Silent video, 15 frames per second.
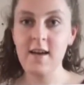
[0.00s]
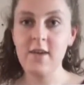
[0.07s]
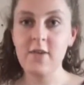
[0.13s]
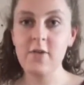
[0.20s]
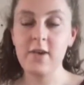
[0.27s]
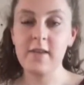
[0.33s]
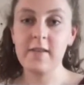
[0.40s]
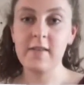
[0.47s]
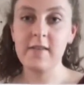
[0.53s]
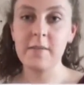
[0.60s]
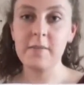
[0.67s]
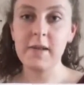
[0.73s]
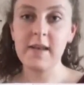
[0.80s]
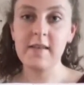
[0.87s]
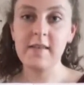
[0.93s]
you can
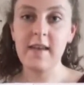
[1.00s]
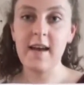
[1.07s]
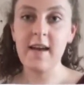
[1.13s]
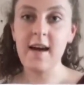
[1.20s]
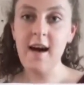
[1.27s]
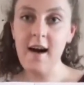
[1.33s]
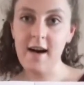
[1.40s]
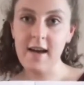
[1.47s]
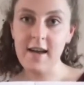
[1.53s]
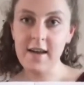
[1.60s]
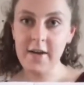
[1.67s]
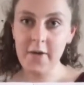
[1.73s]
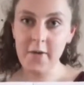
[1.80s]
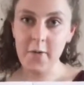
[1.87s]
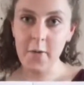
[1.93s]
simply say hi
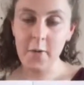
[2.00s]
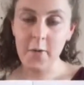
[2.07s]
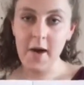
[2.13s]
or